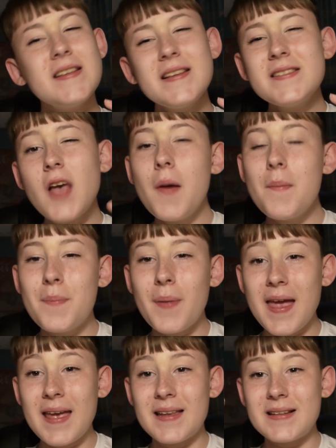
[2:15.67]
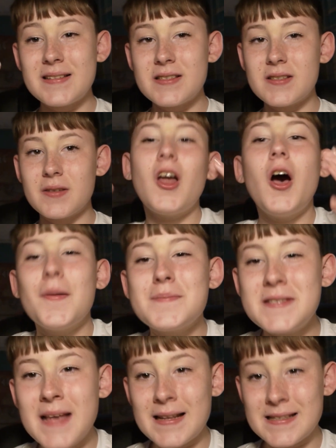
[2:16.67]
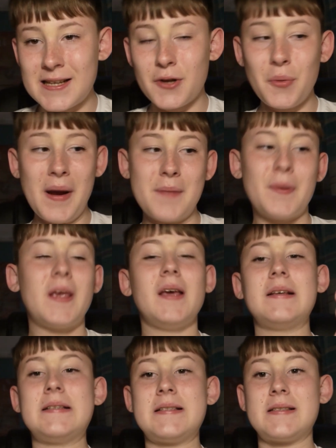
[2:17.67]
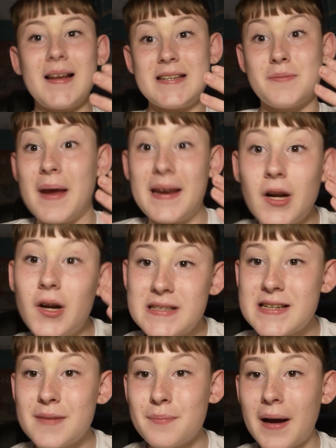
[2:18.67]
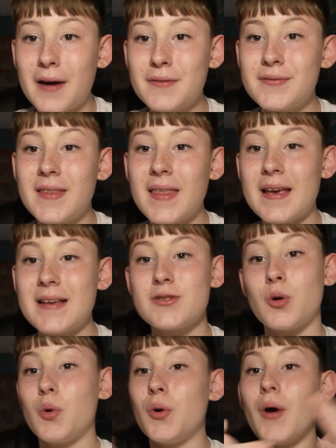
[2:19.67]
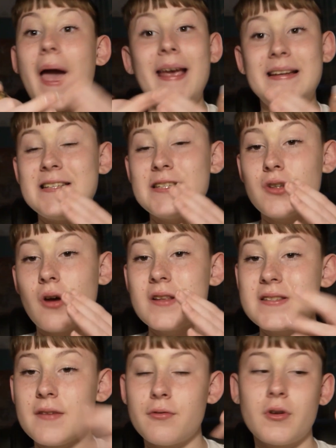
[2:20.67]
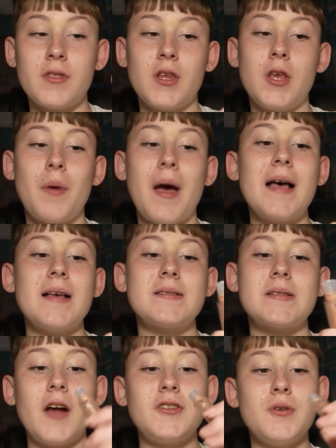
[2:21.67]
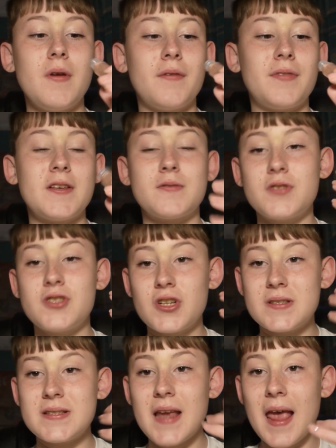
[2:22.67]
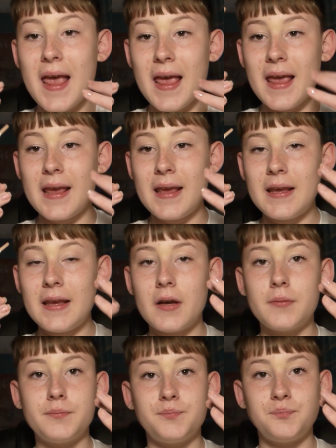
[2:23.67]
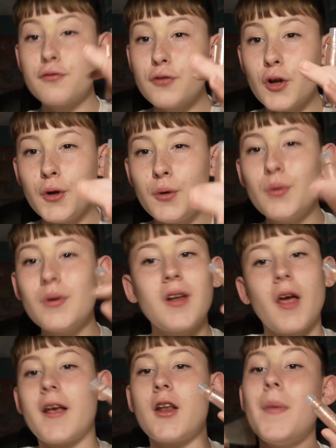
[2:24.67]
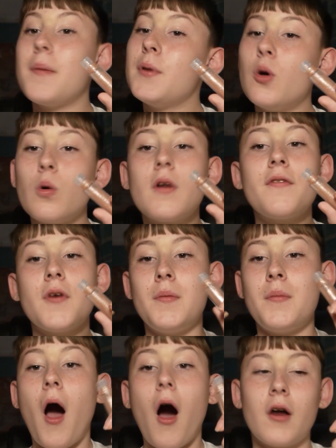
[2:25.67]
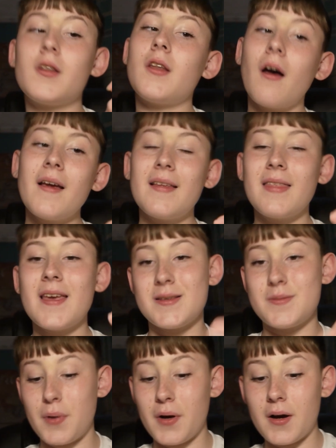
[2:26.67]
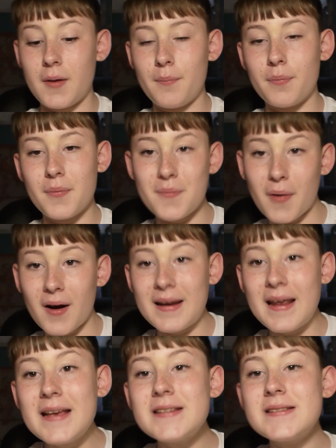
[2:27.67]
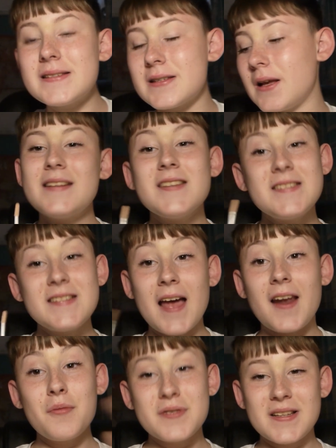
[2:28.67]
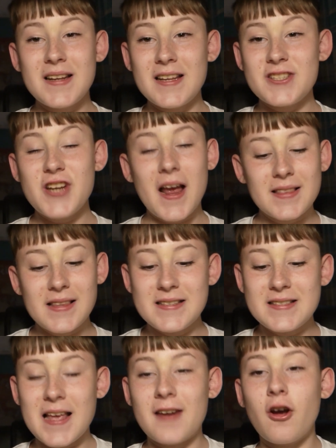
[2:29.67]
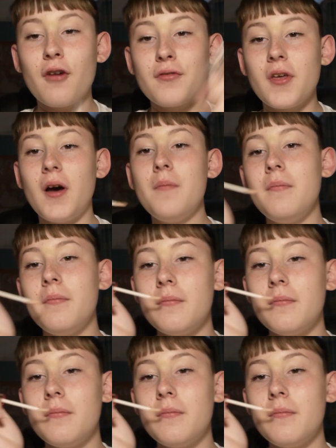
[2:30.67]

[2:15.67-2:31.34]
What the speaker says: is a bit upsetting in a way because I did pay £19 for this, or $18 if you're in the US. I don't know if this was just a fluke, like maybe all of them aren't like this, but mine is. As I said, I was gonna check the scent of them.